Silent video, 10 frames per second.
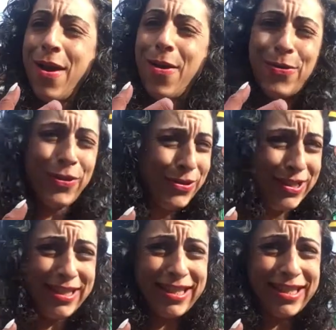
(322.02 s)
all those
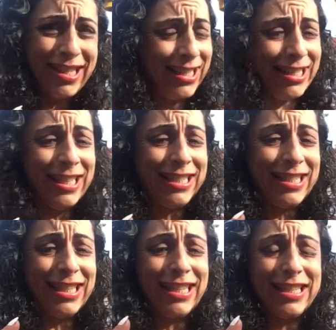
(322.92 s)
disgusting skin
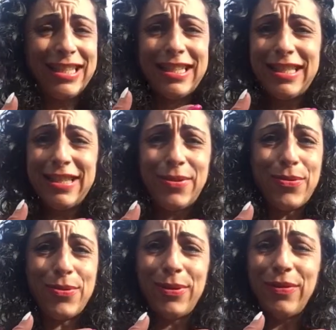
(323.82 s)
diseases,
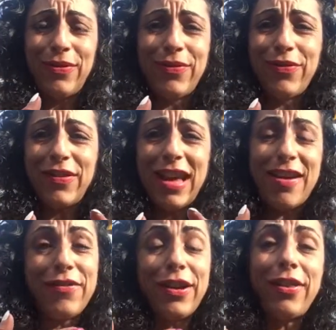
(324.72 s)
all of
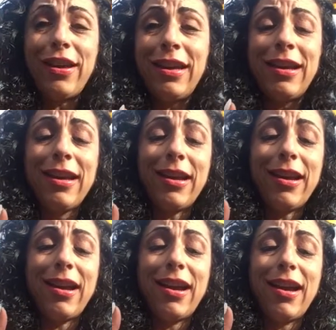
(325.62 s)
everything
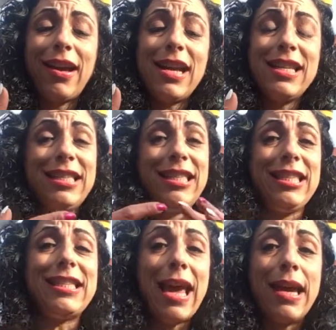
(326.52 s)
is the
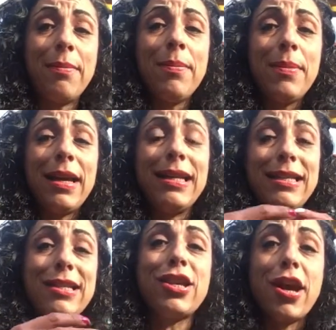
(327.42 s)
same. It's
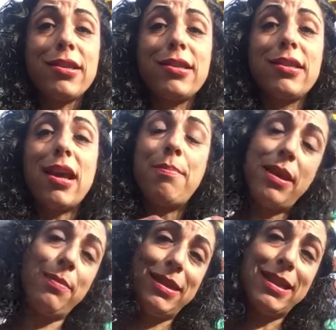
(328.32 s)
just a
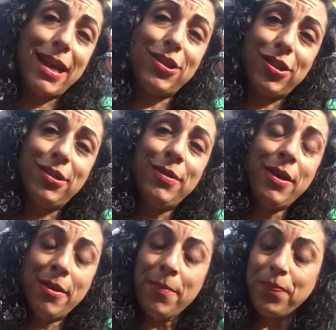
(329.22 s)
pigmentation,
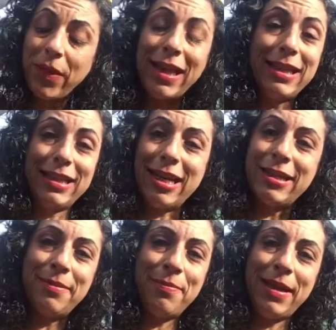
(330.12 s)
and it
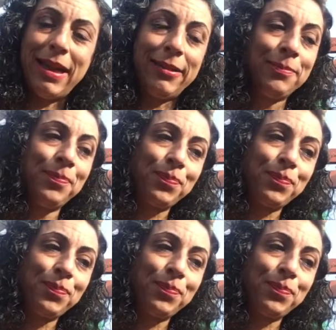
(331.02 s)
doesn't mean